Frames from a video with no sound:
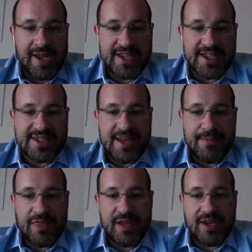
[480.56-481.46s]
as
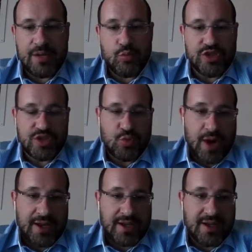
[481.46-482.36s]
something that was
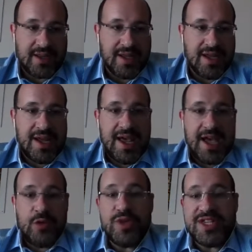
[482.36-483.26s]
granted.
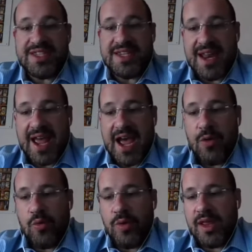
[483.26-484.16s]
And we see
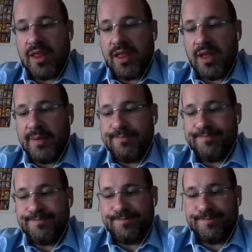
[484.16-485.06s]
now with
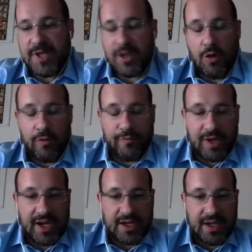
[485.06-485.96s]
the
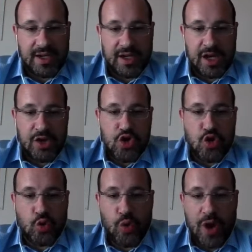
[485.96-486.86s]
conflict in
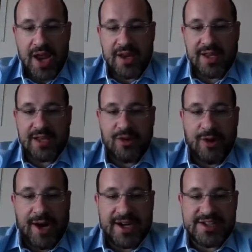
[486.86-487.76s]
Ukraine that there
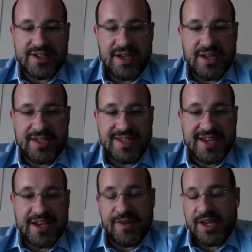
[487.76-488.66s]
are
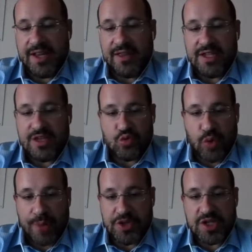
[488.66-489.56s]
significant
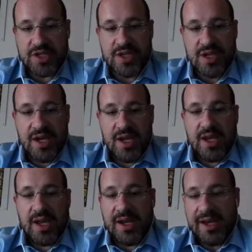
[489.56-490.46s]
disruptions
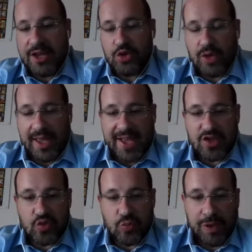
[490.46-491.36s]
in natural
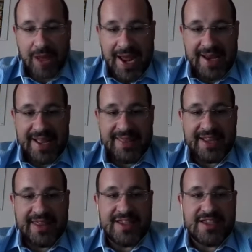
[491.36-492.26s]
gas supply, and
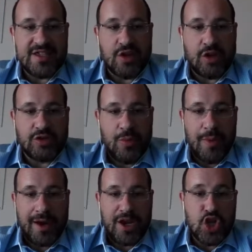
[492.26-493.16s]
that this is also
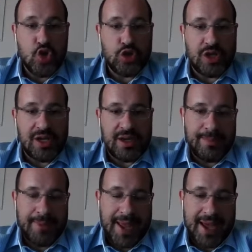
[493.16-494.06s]
hugely
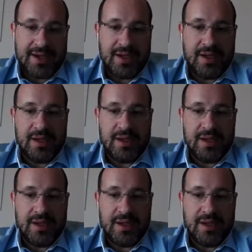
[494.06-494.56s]
impacting